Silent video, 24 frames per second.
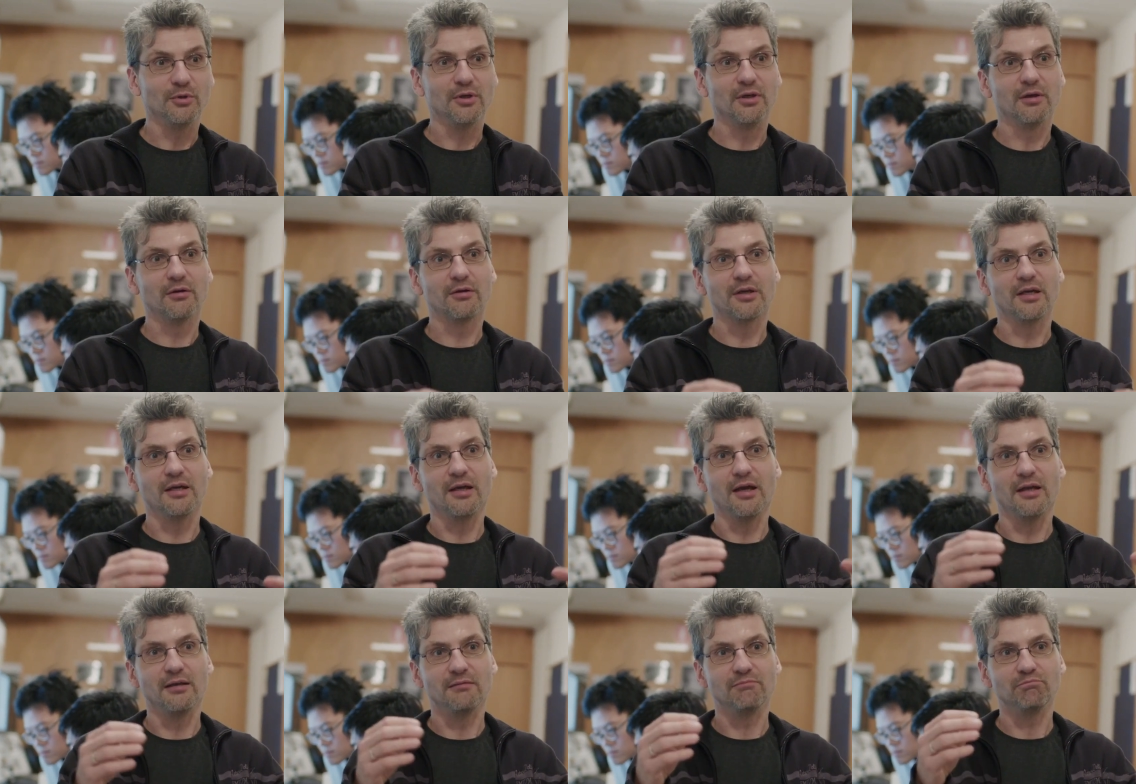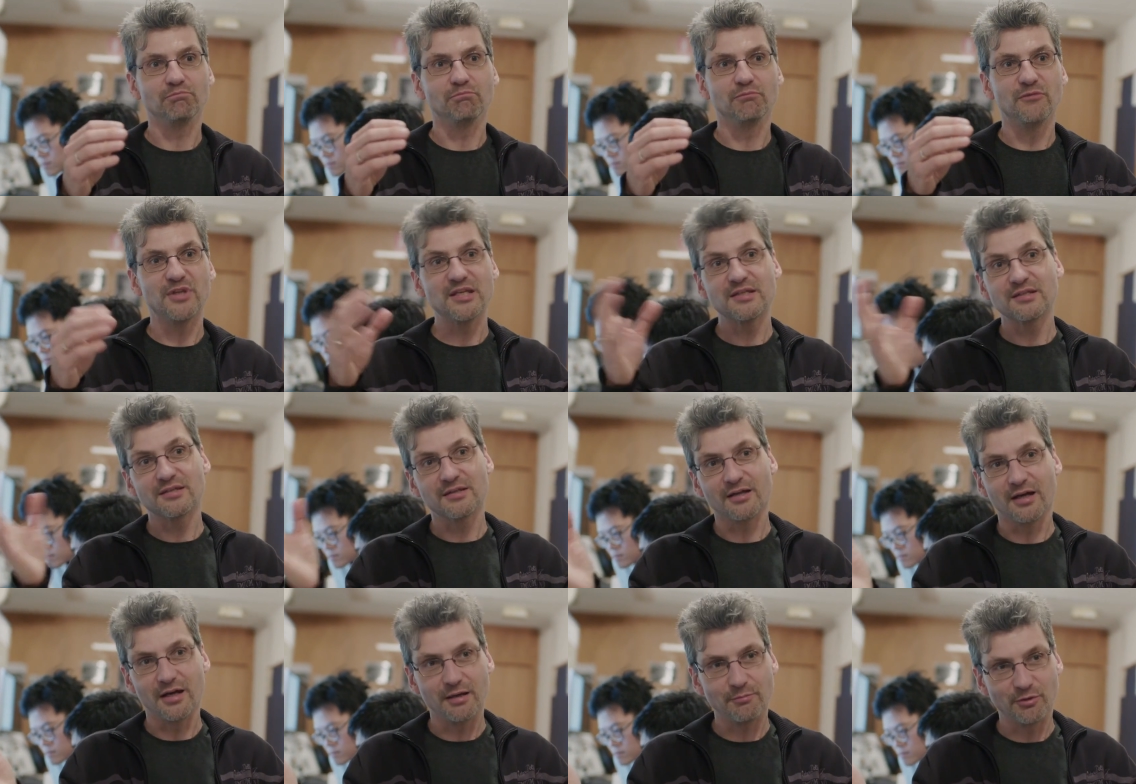Speaker 1: We're looking at
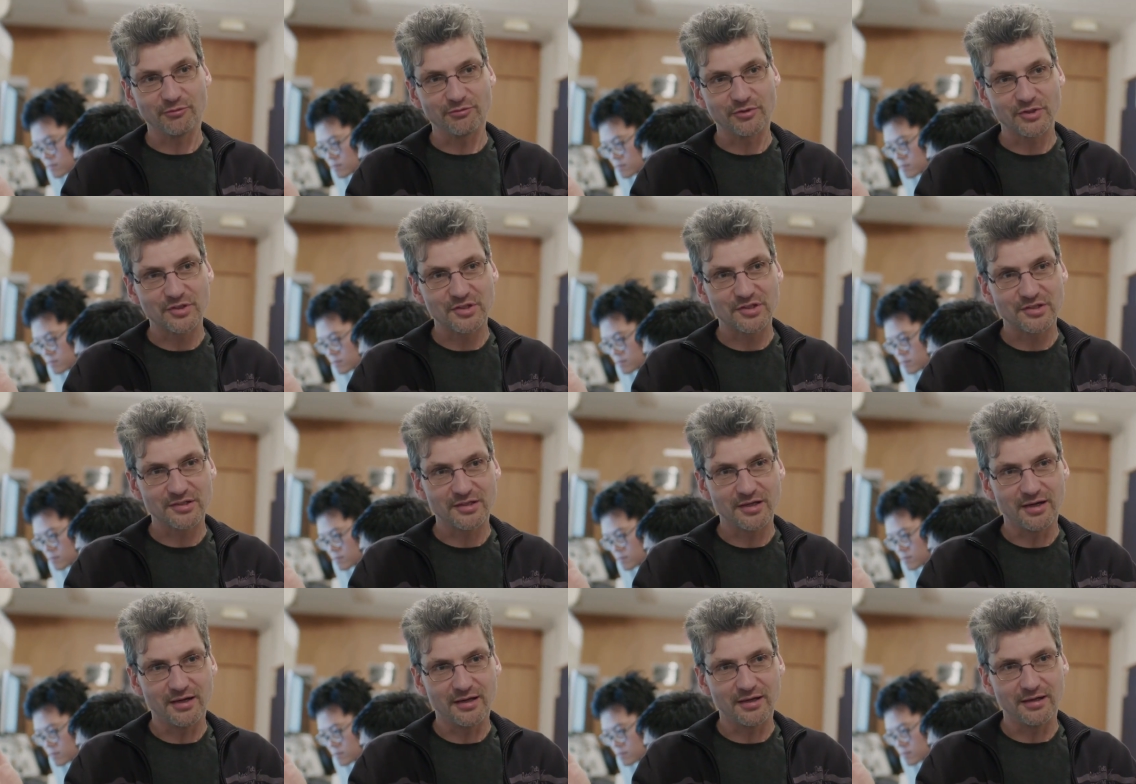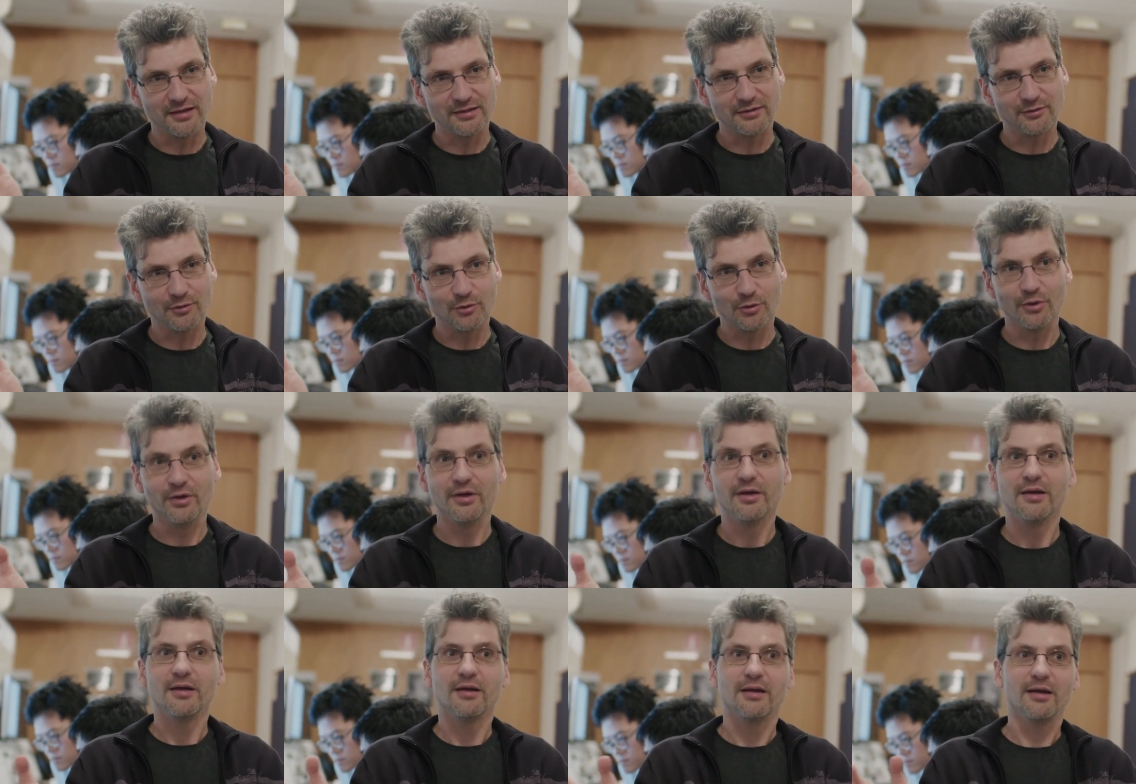this type of a star,
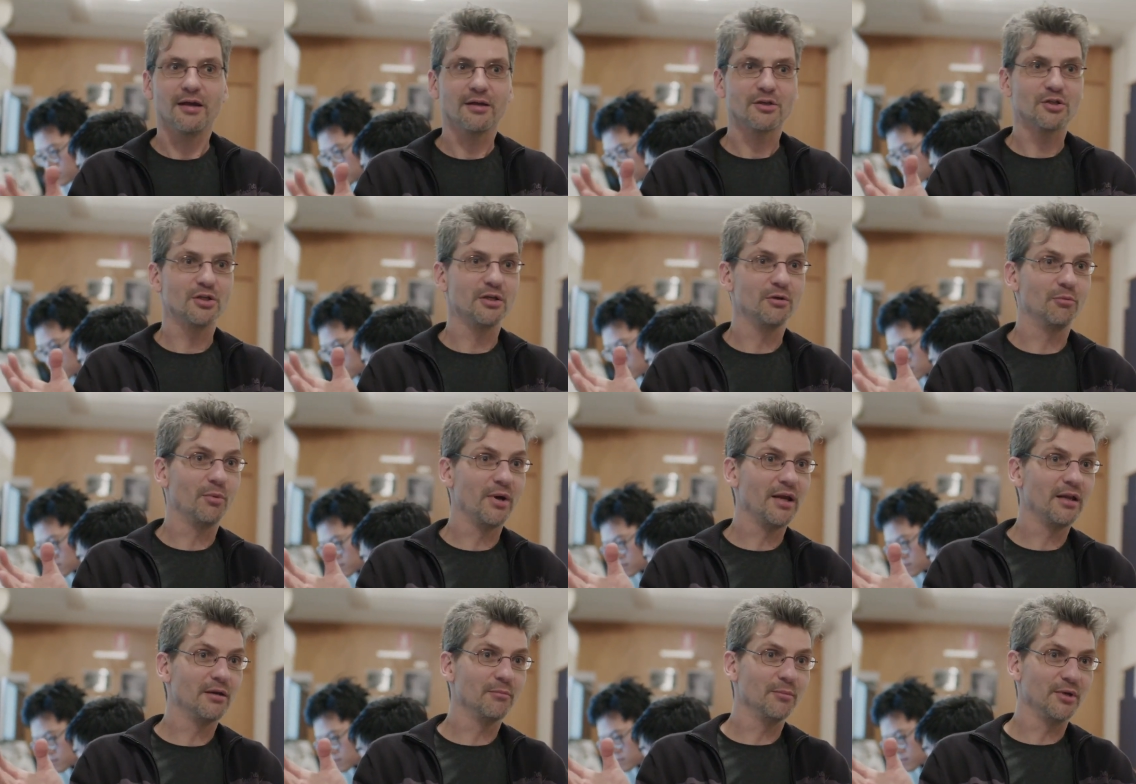or actually, wait